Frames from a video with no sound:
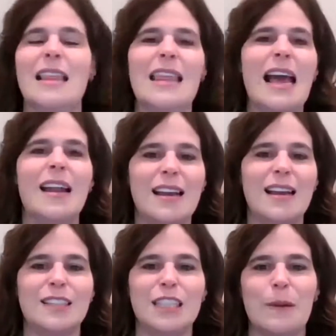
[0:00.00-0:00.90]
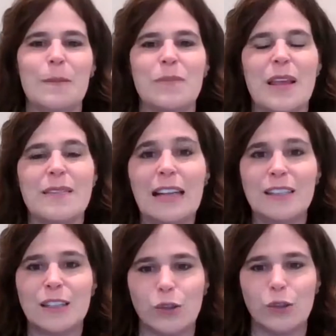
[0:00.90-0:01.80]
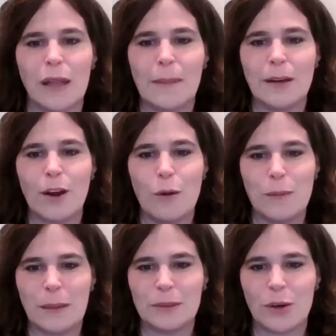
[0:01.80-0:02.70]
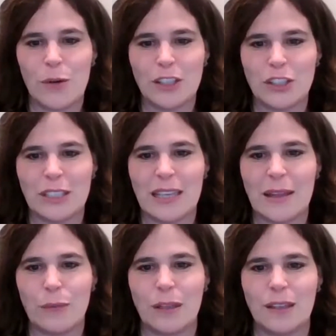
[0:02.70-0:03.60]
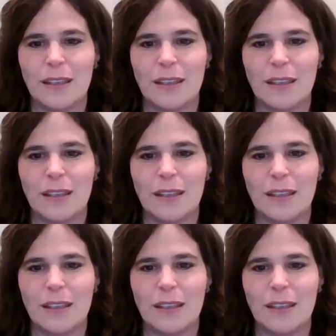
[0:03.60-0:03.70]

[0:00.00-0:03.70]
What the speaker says: That's the tool. I'm going to open up to questions, and then